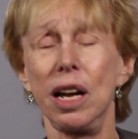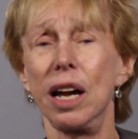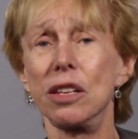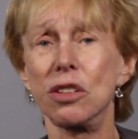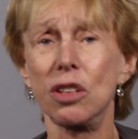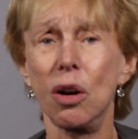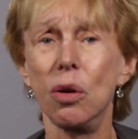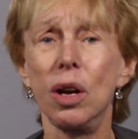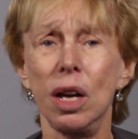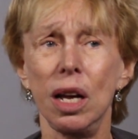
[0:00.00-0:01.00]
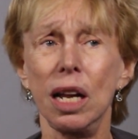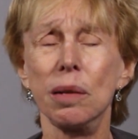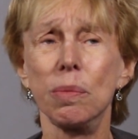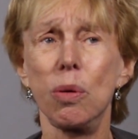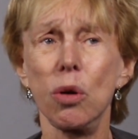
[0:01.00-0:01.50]
And so an
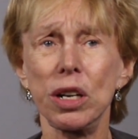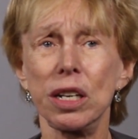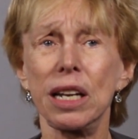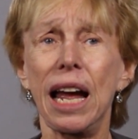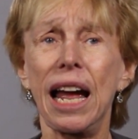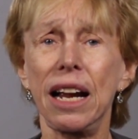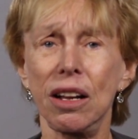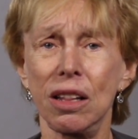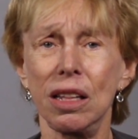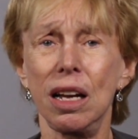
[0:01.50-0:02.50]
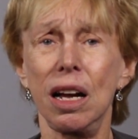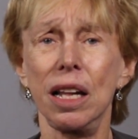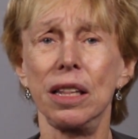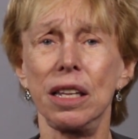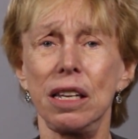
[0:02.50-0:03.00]
important angle
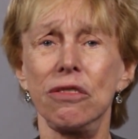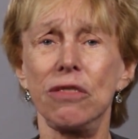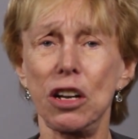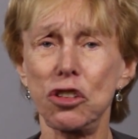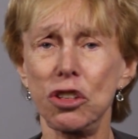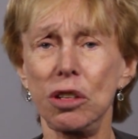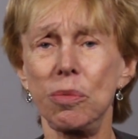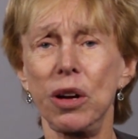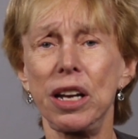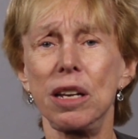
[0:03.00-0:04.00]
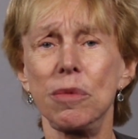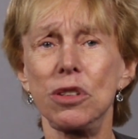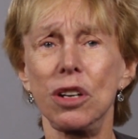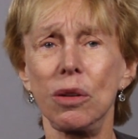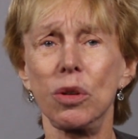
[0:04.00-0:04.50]
on the functional brain imaging,